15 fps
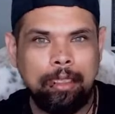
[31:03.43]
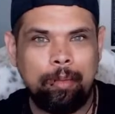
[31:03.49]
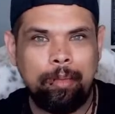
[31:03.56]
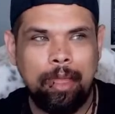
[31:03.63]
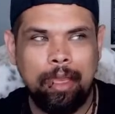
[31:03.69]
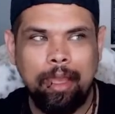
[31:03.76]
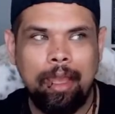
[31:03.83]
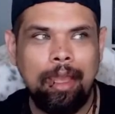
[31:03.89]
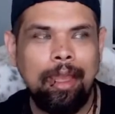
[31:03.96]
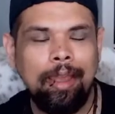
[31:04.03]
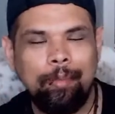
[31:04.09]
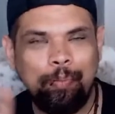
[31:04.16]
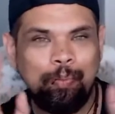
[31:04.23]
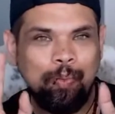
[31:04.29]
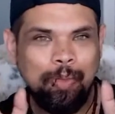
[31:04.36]
And I'm like,
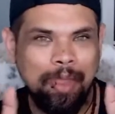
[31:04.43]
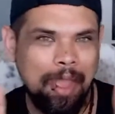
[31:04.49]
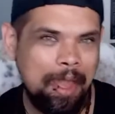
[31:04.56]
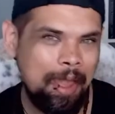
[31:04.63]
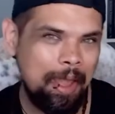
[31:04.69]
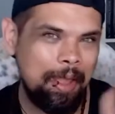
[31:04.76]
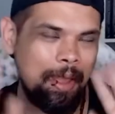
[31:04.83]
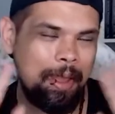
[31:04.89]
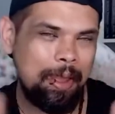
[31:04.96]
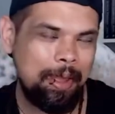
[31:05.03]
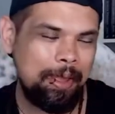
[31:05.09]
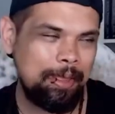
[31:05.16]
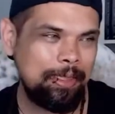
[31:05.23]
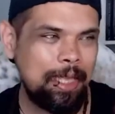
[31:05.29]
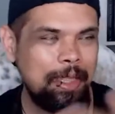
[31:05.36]
hi
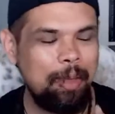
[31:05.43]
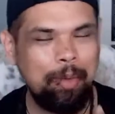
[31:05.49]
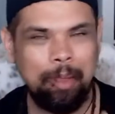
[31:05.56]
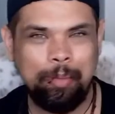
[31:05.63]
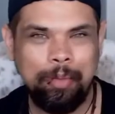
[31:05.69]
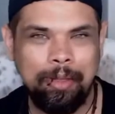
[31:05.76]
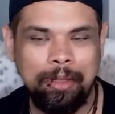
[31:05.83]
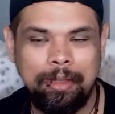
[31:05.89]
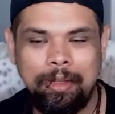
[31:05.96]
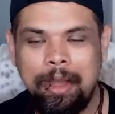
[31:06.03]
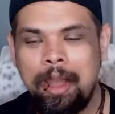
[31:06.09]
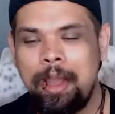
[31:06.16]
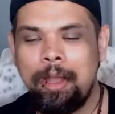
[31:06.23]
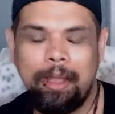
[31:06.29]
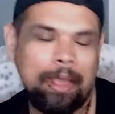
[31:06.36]
eyes, hello people.
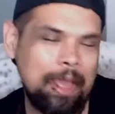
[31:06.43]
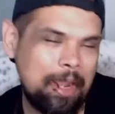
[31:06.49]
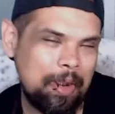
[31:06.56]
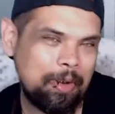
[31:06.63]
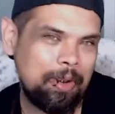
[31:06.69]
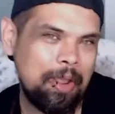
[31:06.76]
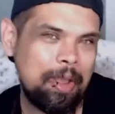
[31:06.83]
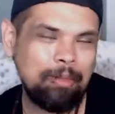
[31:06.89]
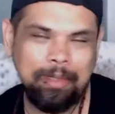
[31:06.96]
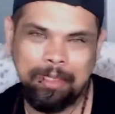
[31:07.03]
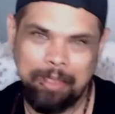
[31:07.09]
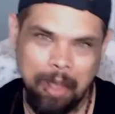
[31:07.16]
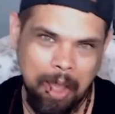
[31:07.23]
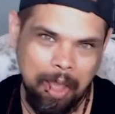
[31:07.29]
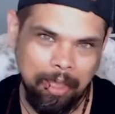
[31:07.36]
Like, I don't know, I'm
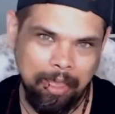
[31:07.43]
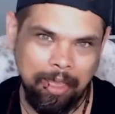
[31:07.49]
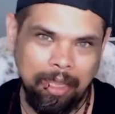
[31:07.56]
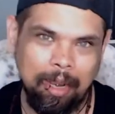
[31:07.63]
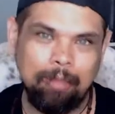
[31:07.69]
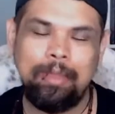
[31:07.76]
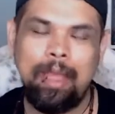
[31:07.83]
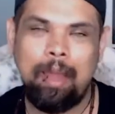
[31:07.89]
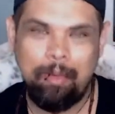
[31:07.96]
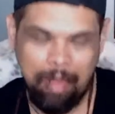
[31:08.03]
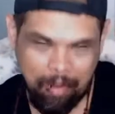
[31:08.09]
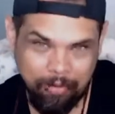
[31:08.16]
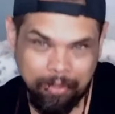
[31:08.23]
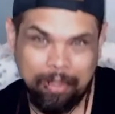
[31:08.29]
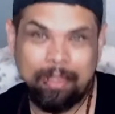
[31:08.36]
just talking.
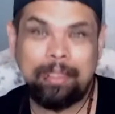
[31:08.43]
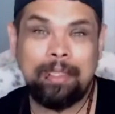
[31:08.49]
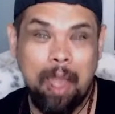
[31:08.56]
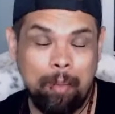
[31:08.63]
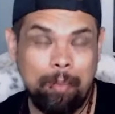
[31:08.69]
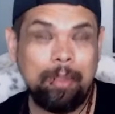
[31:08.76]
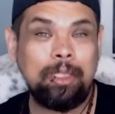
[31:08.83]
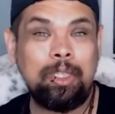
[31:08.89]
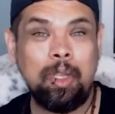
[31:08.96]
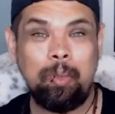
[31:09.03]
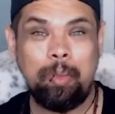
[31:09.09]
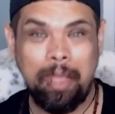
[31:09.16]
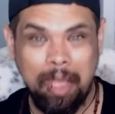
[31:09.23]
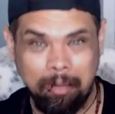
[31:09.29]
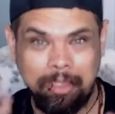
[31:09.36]
Everything that's coming to
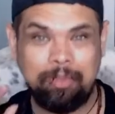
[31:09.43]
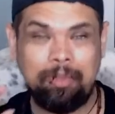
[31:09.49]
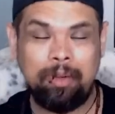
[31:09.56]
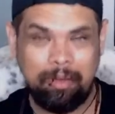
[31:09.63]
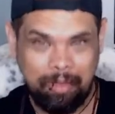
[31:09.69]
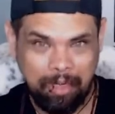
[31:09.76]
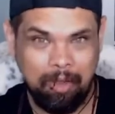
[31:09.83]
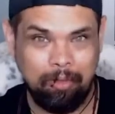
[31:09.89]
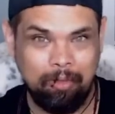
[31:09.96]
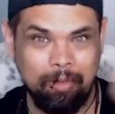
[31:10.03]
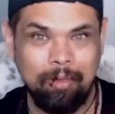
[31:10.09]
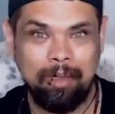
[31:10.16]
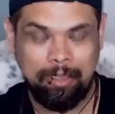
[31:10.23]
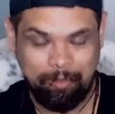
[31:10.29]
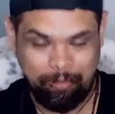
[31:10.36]
me, I'm just
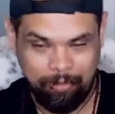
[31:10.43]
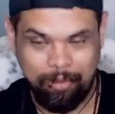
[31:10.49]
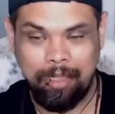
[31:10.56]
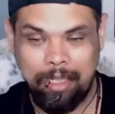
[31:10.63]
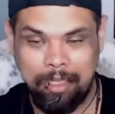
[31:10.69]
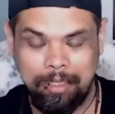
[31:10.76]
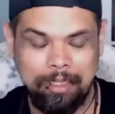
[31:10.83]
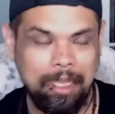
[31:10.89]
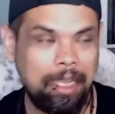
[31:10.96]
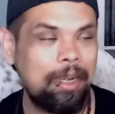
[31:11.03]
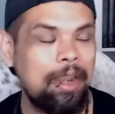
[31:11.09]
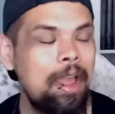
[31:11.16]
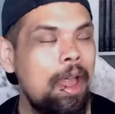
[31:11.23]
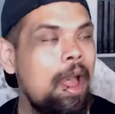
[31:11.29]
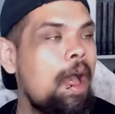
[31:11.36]

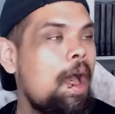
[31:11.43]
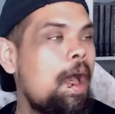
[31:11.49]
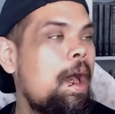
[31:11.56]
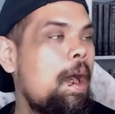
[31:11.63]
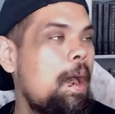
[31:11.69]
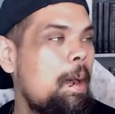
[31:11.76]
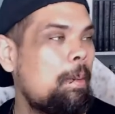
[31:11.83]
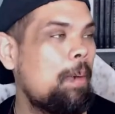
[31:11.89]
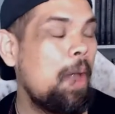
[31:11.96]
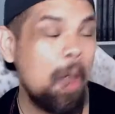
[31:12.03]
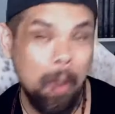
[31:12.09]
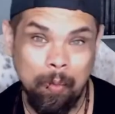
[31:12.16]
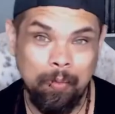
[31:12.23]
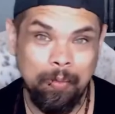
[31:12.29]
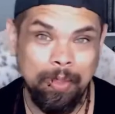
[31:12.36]
releasing.
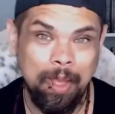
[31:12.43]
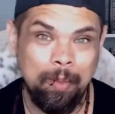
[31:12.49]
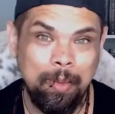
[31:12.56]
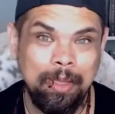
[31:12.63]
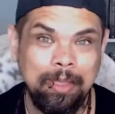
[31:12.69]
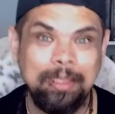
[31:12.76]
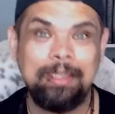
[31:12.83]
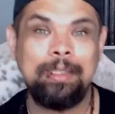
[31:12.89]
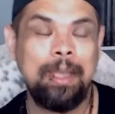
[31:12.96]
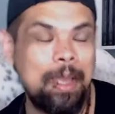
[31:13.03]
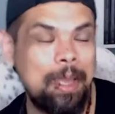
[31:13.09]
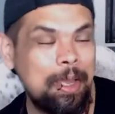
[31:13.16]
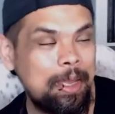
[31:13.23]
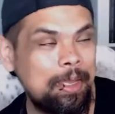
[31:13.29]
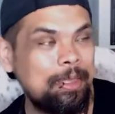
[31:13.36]
Hopefully it makes
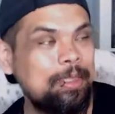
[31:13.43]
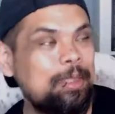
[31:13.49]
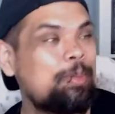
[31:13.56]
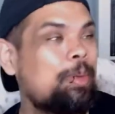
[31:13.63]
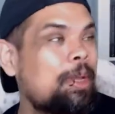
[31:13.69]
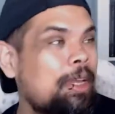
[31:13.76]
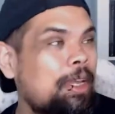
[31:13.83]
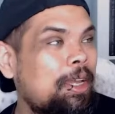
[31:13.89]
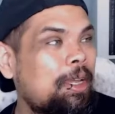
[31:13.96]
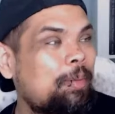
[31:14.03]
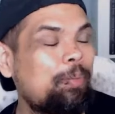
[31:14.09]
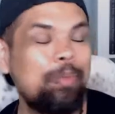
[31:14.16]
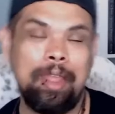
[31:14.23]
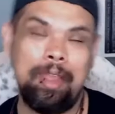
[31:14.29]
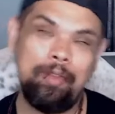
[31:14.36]
sense,
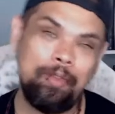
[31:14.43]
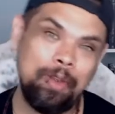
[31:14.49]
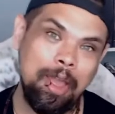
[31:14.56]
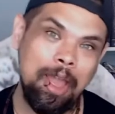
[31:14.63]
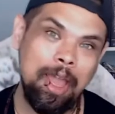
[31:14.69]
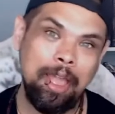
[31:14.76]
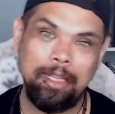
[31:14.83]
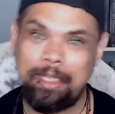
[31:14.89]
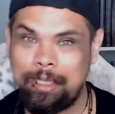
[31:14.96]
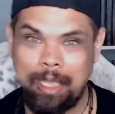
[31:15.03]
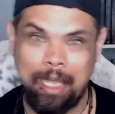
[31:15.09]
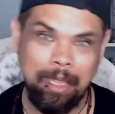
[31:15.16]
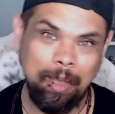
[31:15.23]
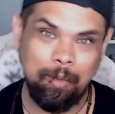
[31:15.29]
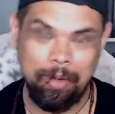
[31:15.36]
but if not, I just
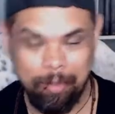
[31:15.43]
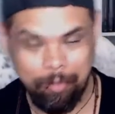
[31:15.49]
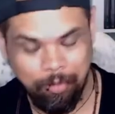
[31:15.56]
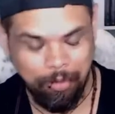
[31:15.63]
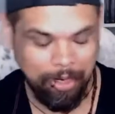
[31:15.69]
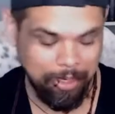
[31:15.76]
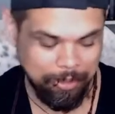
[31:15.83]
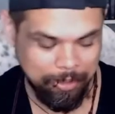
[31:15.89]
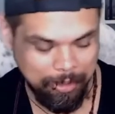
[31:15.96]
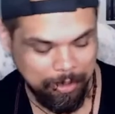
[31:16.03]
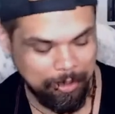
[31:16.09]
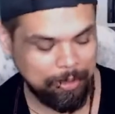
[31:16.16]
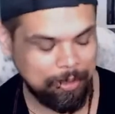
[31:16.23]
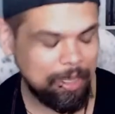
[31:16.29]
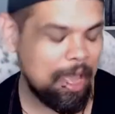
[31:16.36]
sound like one of them
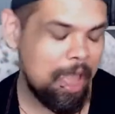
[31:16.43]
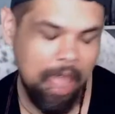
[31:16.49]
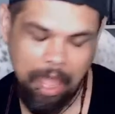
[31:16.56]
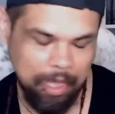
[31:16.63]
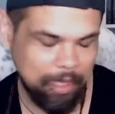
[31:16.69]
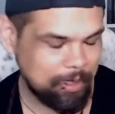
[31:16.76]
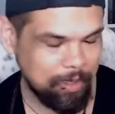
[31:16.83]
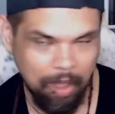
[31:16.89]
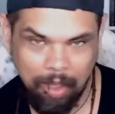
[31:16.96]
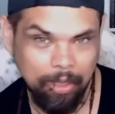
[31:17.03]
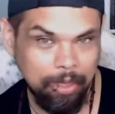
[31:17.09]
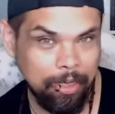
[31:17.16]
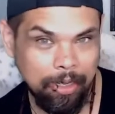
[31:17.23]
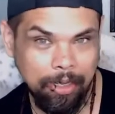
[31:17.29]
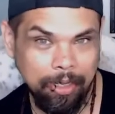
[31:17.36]
crazies. It's all
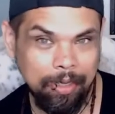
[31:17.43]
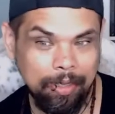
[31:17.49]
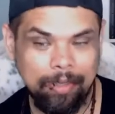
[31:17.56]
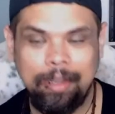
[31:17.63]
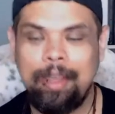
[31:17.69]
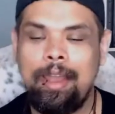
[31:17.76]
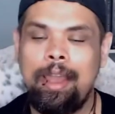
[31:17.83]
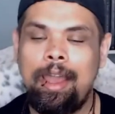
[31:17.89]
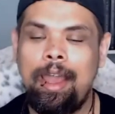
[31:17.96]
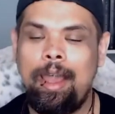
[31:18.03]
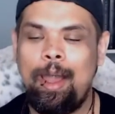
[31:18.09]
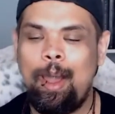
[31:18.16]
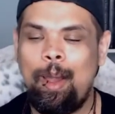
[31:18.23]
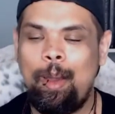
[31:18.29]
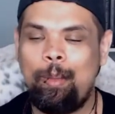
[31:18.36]
good.
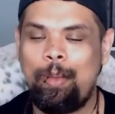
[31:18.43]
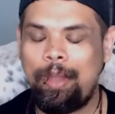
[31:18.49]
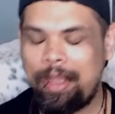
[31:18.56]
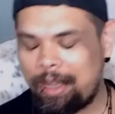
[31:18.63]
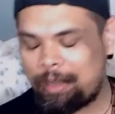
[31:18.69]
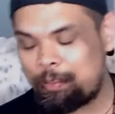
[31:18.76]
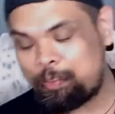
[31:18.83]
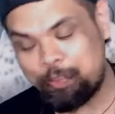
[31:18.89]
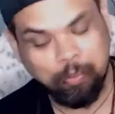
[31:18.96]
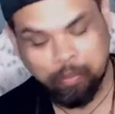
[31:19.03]
But yeah,